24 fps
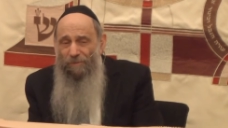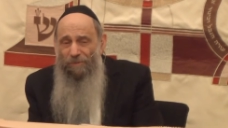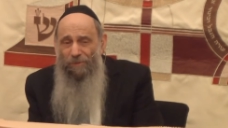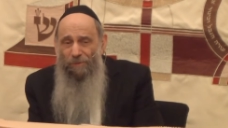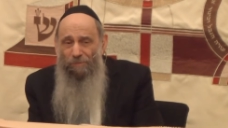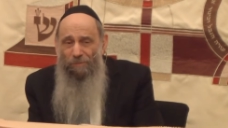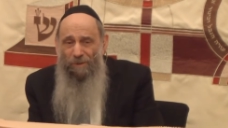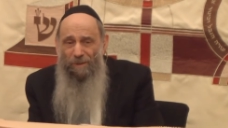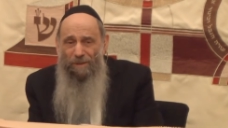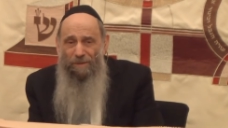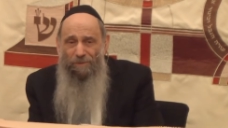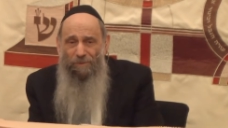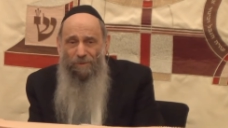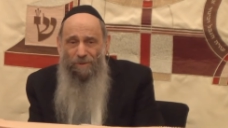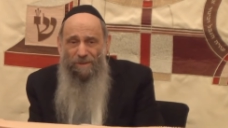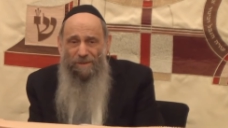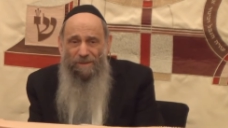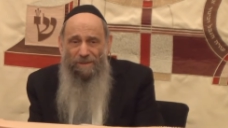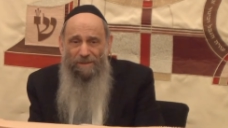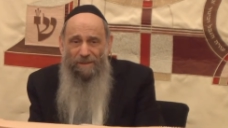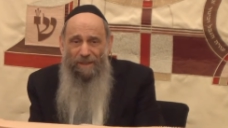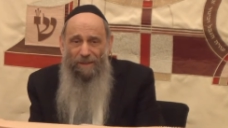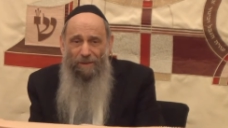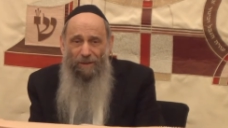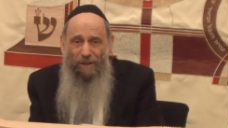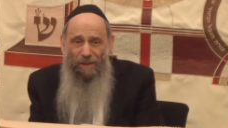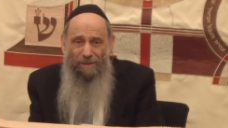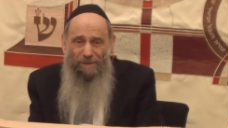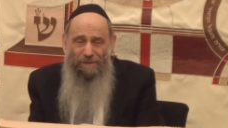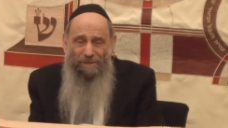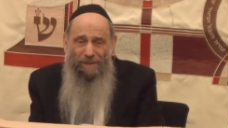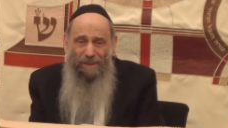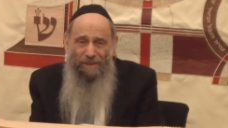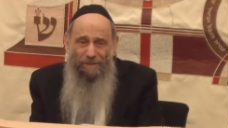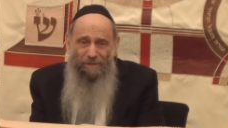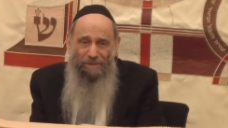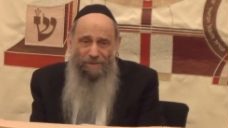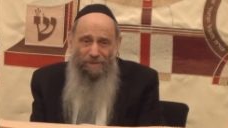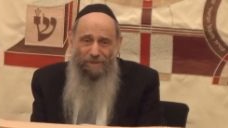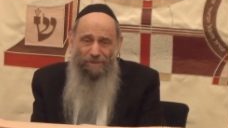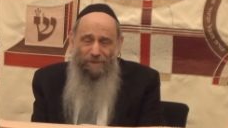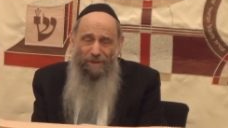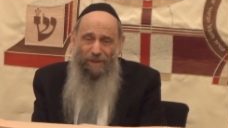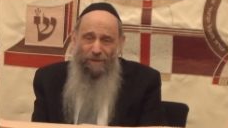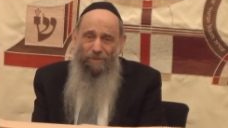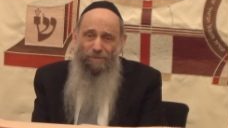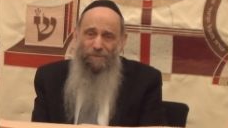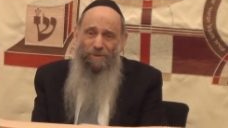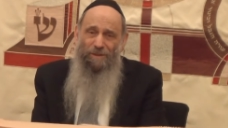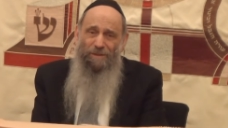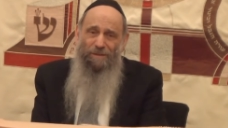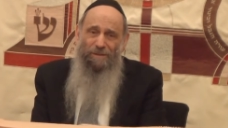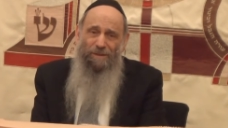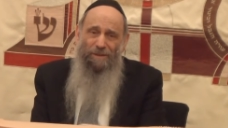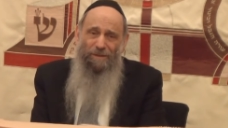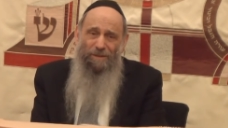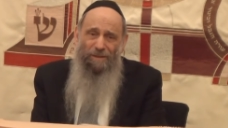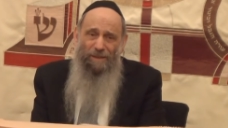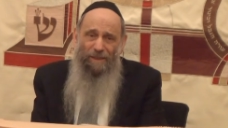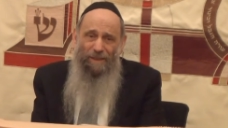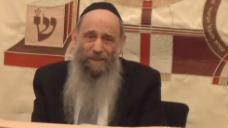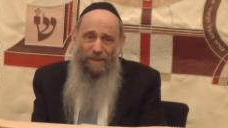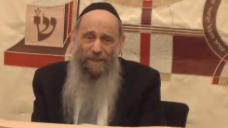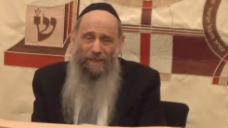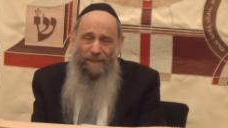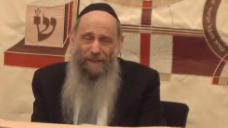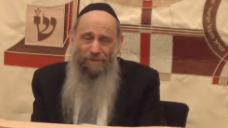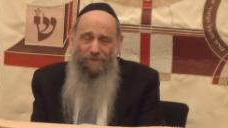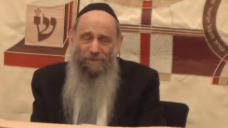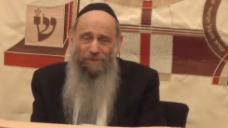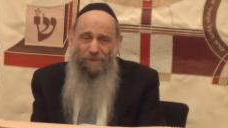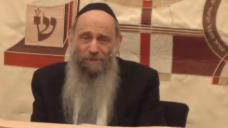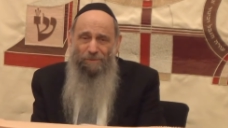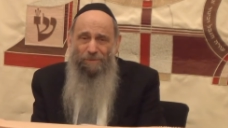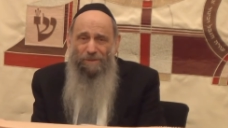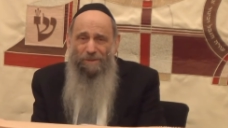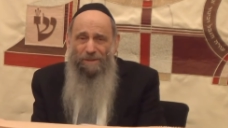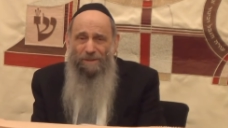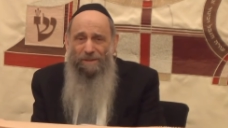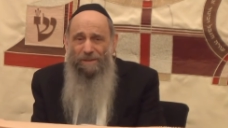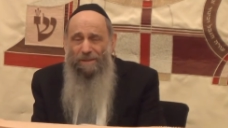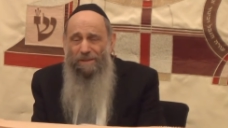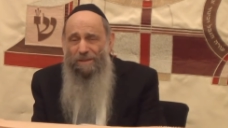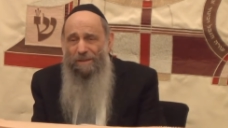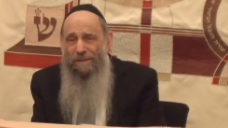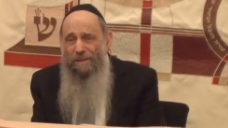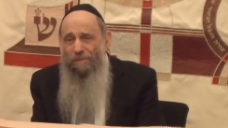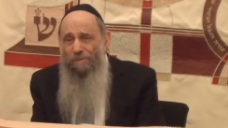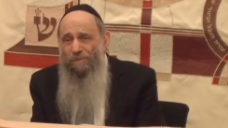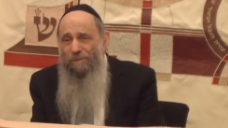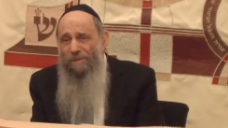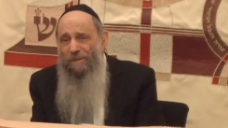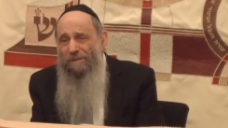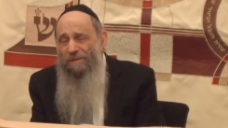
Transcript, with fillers: for whatever reason, they are in that environment, they have to keep,